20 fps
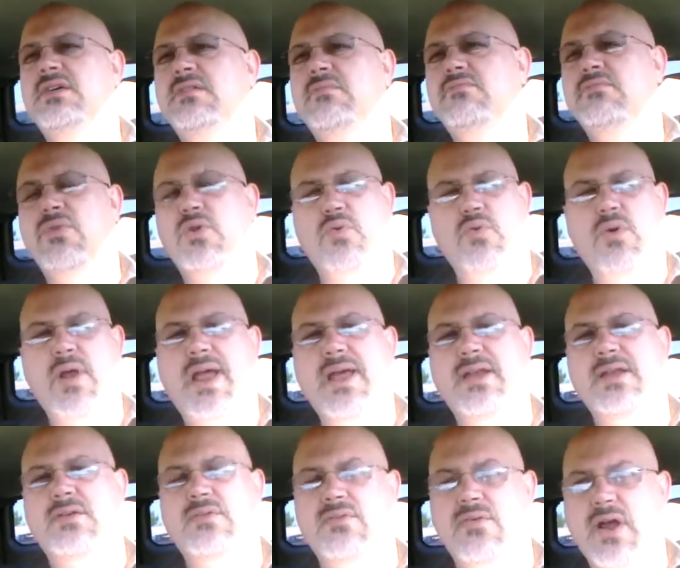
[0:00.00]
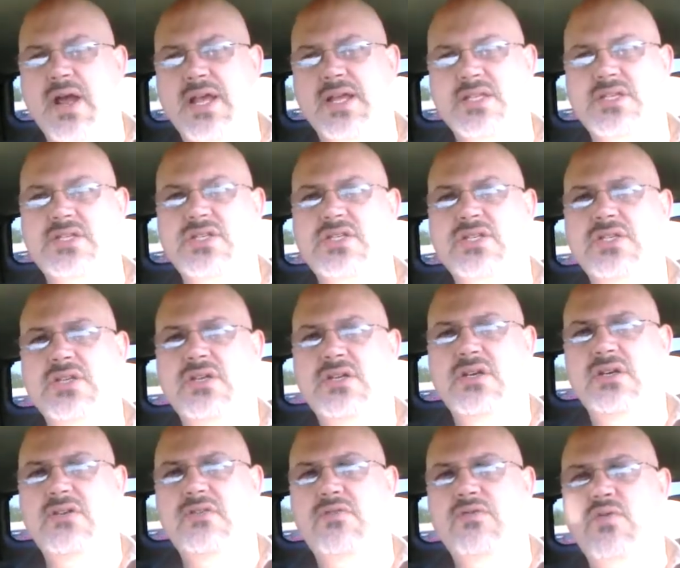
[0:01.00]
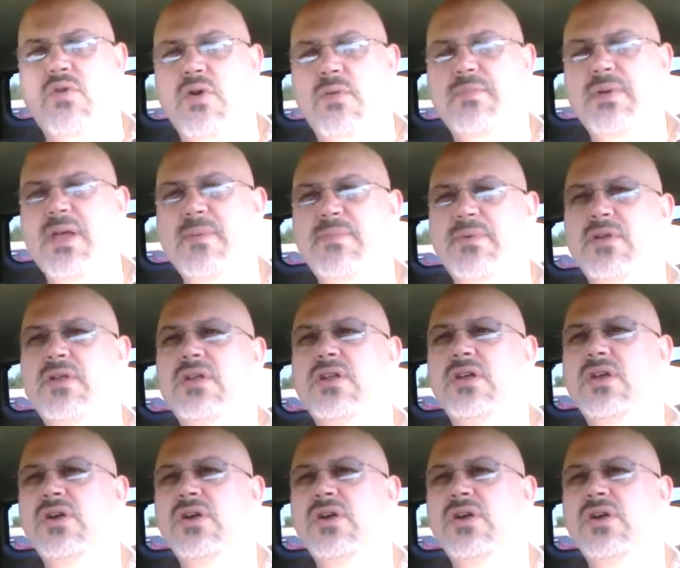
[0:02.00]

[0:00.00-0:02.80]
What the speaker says: Miranda rights for people